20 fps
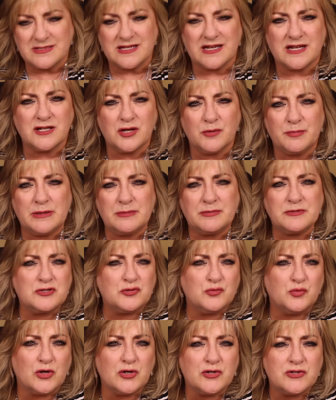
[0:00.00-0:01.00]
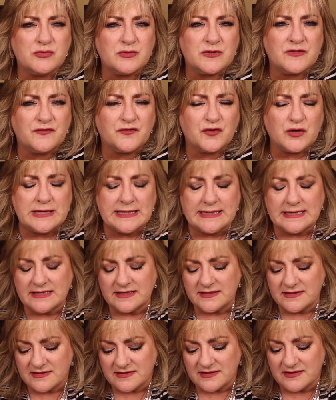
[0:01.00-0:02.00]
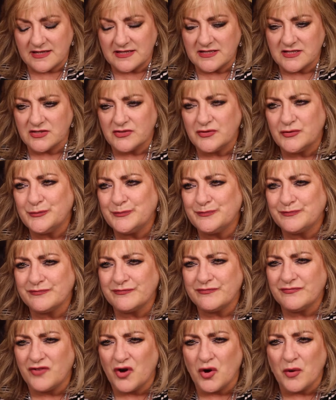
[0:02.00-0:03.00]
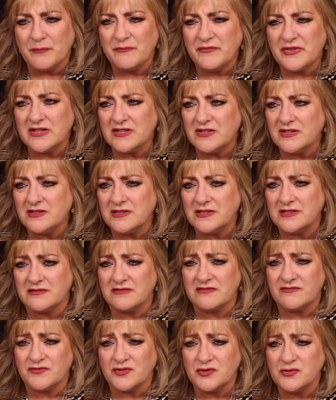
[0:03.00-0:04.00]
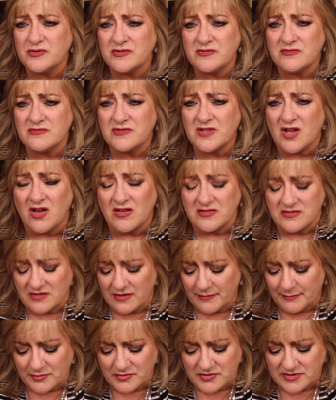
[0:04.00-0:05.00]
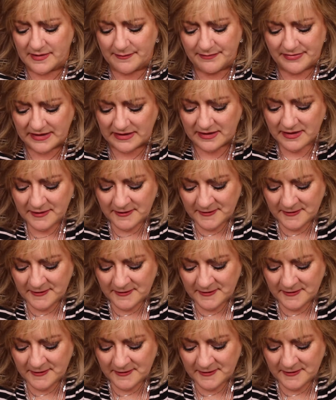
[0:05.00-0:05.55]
Like I know people do Words with Friends and they do Farmville and Fruit Toss Up or something.